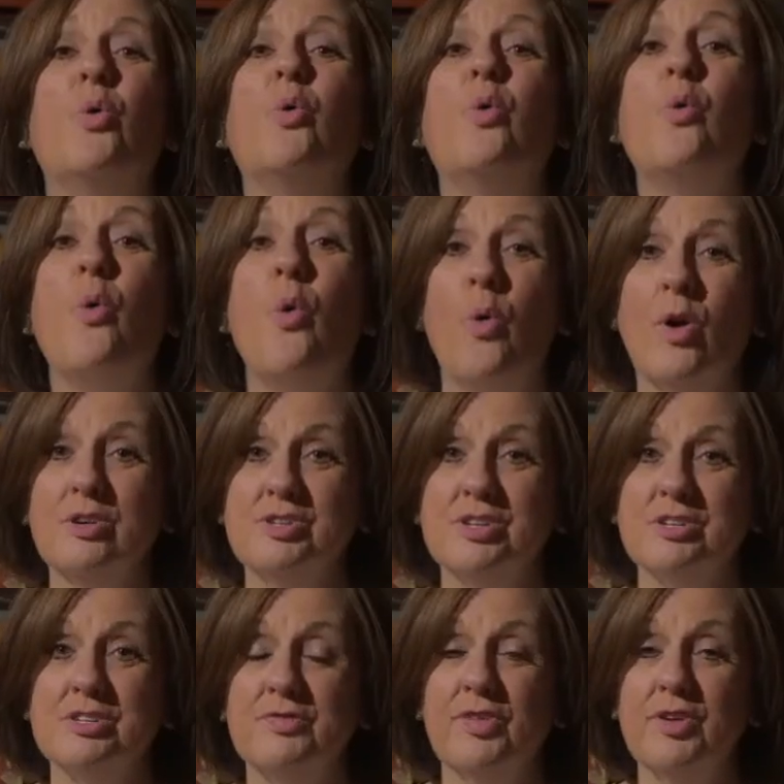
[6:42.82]

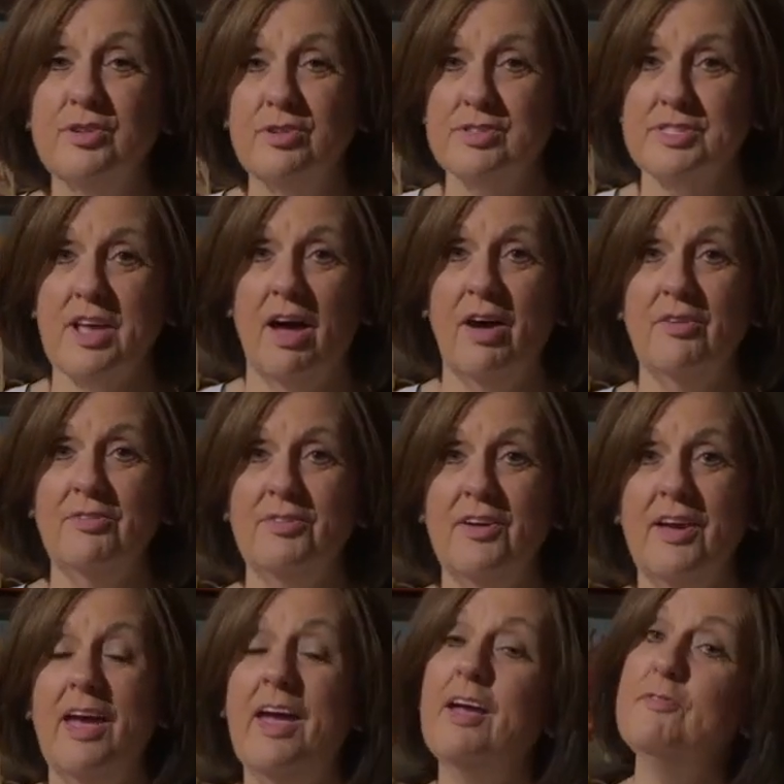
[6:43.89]
gorgeous for yourself
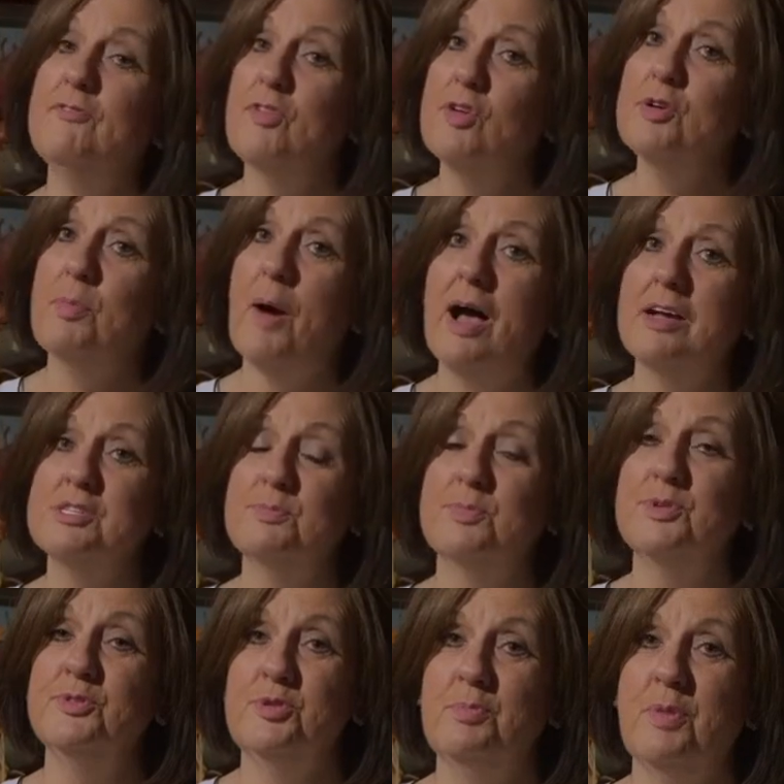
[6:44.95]
and for your
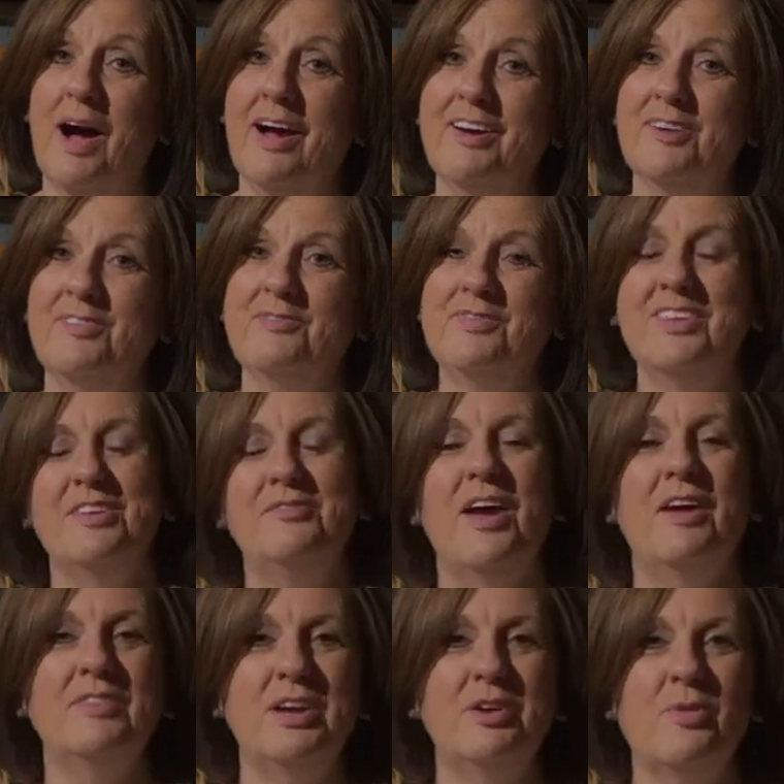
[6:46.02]
possible new buyer. If
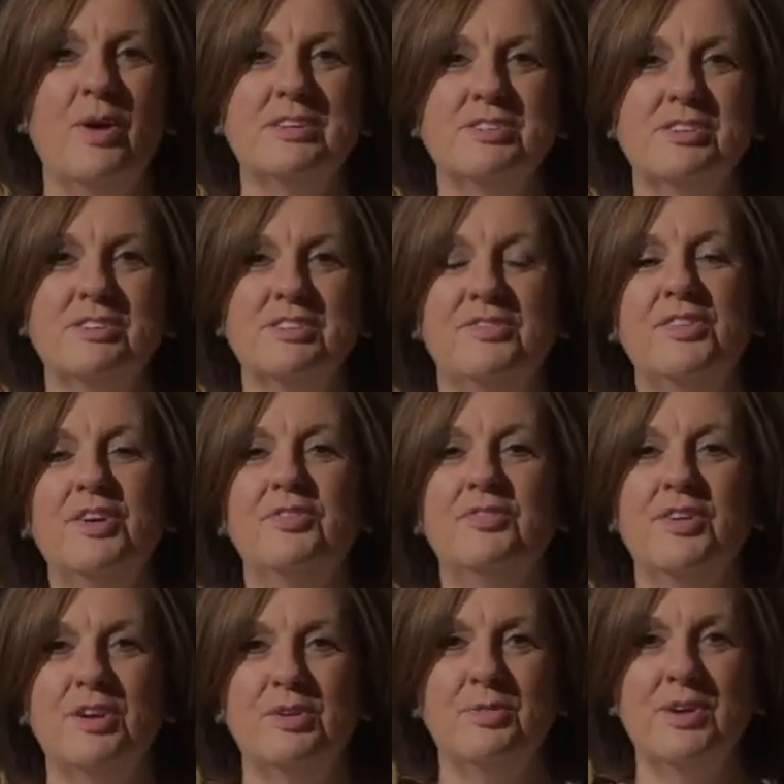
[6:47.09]
you have any questions, feel
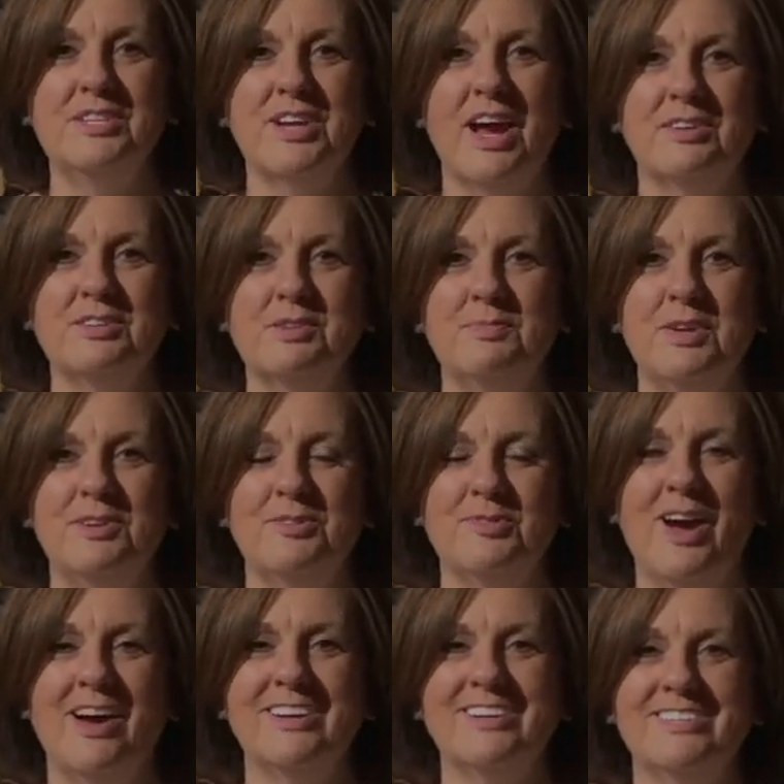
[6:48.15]
free to reach out to me direct.